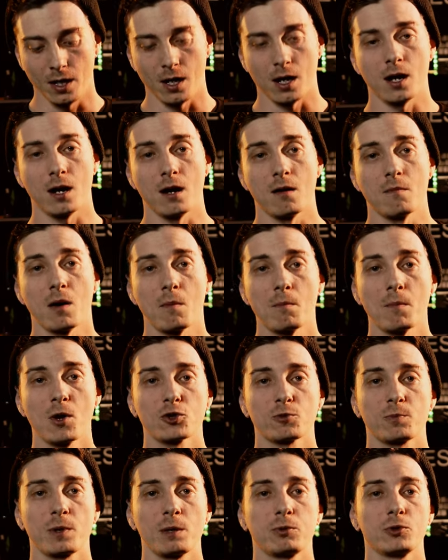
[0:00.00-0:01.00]
Um,
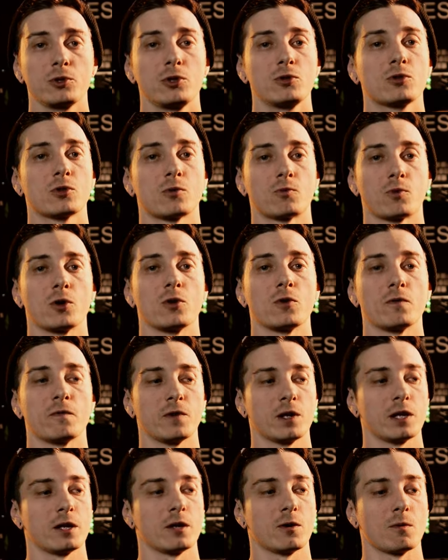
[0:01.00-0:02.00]
most people use the Rode
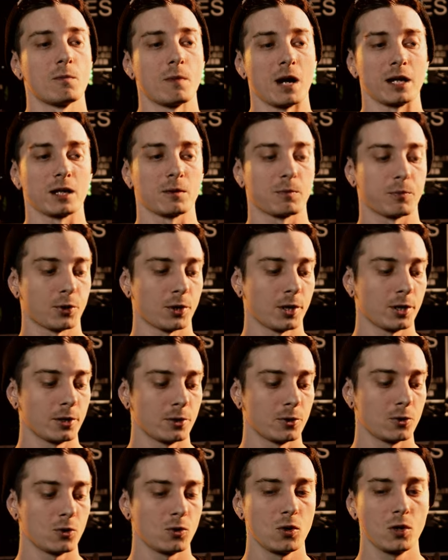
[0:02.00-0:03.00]
VideoMic
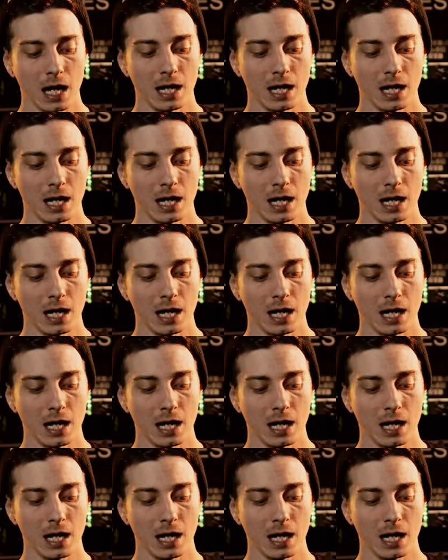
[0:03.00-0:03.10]
Pro.